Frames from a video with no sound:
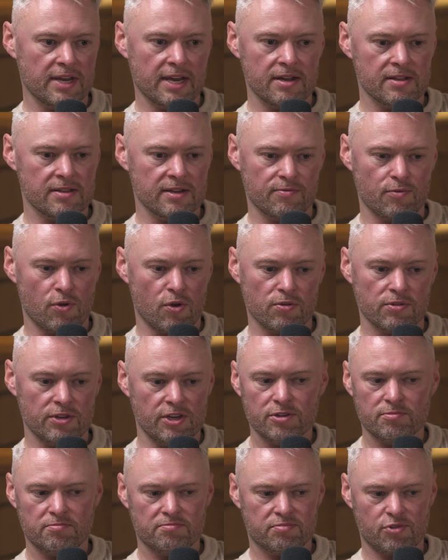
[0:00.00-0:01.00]
anything wrong,
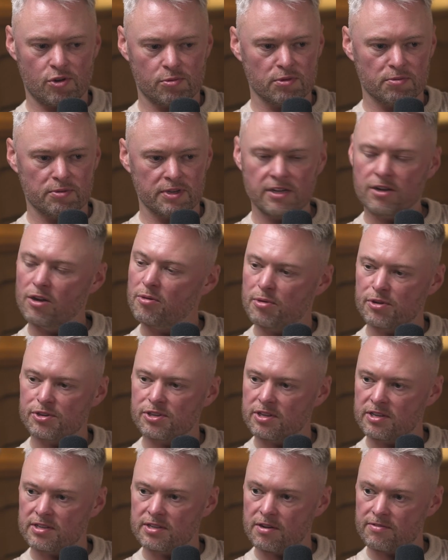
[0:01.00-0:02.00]
you're probably not
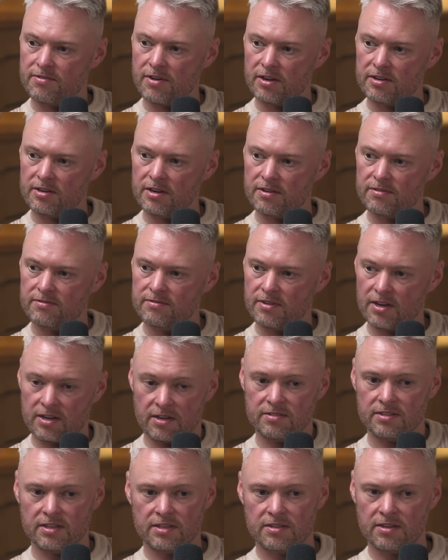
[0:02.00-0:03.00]
pushing yourself hard enough. I
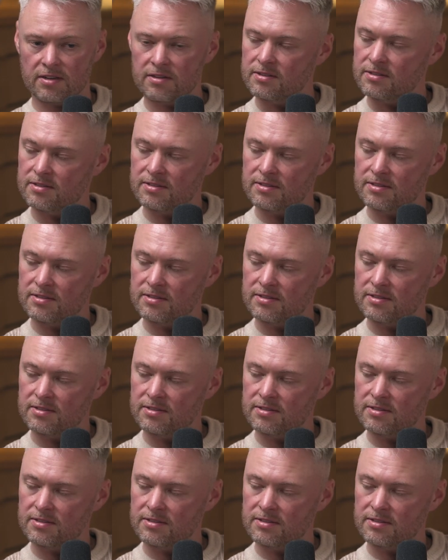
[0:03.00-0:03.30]
don't think so.